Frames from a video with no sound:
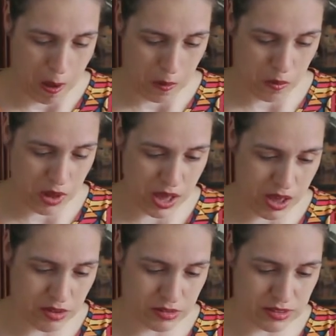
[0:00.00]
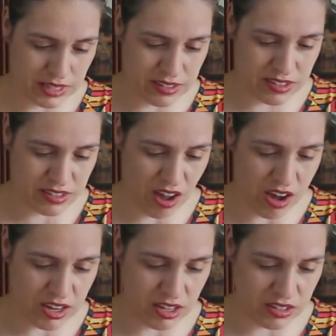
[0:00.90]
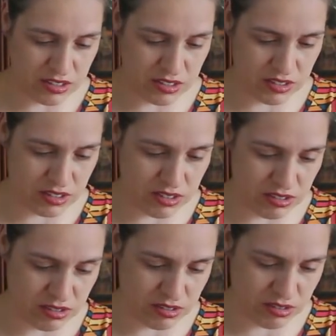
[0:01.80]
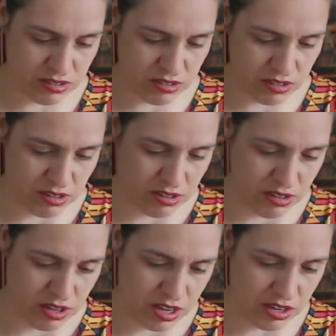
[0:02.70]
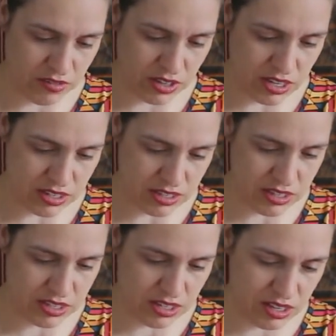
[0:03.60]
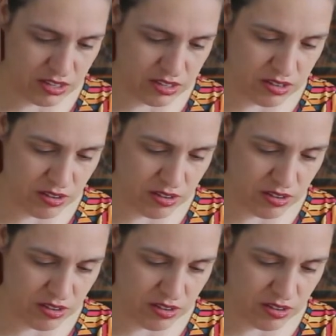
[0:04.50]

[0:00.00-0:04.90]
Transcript: Wow, it's like sawdust. I don't know if you guys can see this.